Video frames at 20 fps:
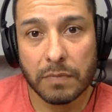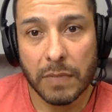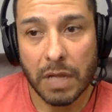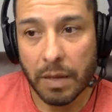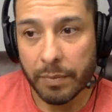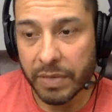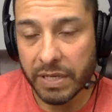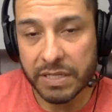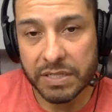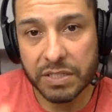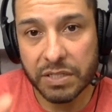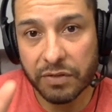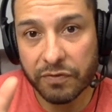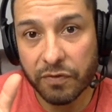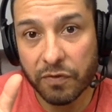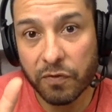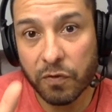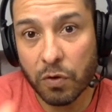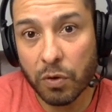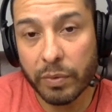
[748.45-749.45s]
I'm going to see you
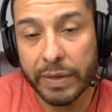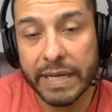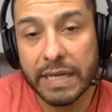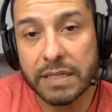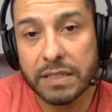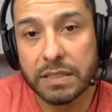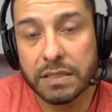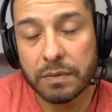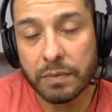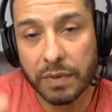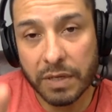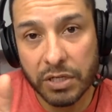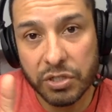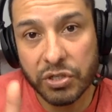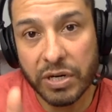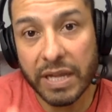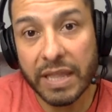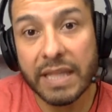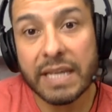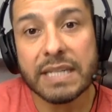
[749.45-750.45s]
for 4 weeks. We're going to
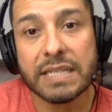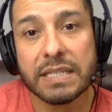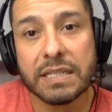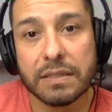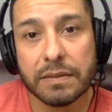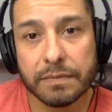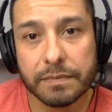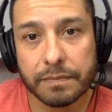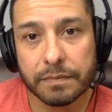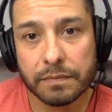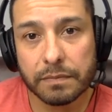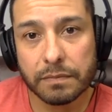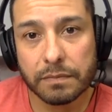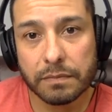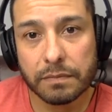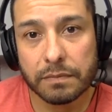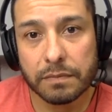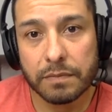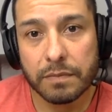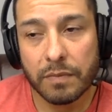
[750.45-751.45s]
try this.
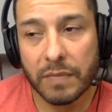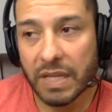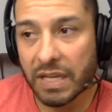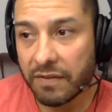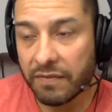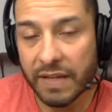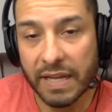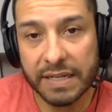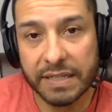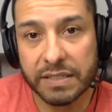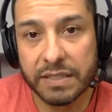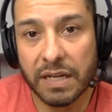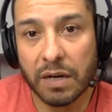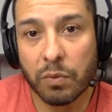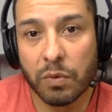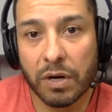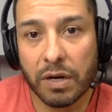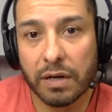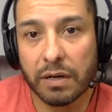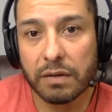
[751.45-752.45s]
If that does
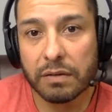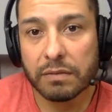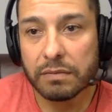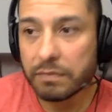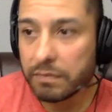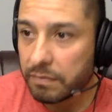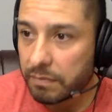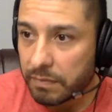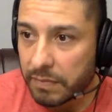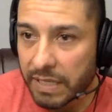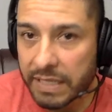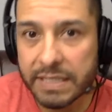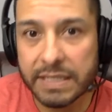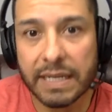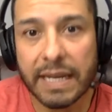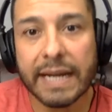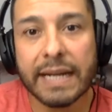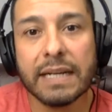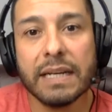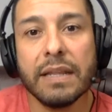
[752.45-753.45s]
not work, it's
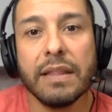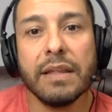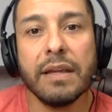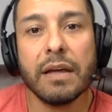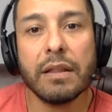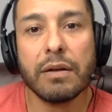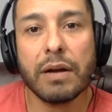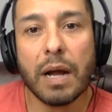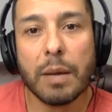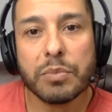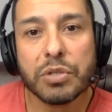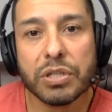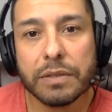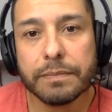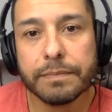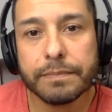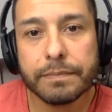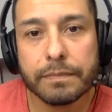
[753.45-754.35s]
likely the other option.